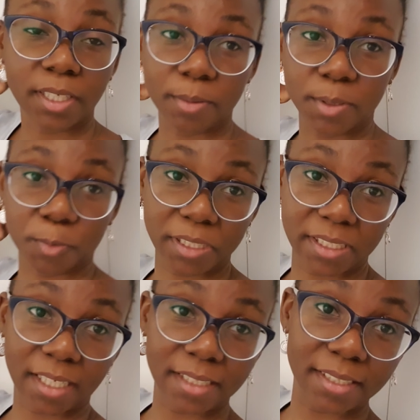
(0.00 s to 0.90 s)
I was more
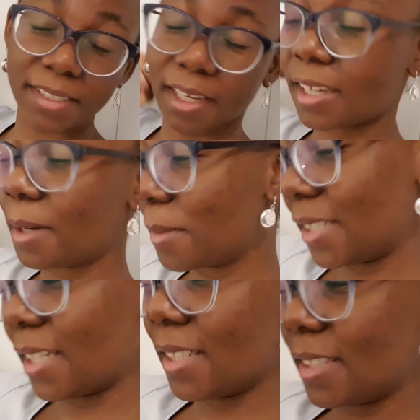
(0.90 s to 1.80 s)
excited. I am
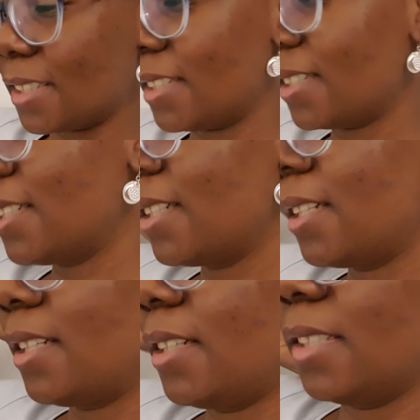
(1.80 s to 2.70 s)
excited
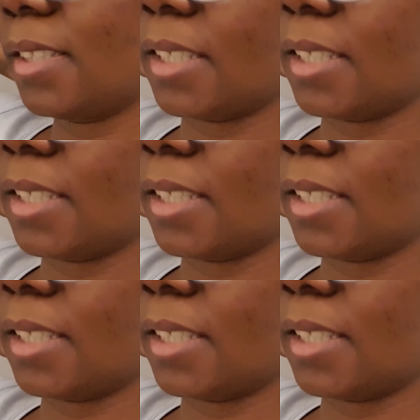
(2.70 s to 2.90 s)
to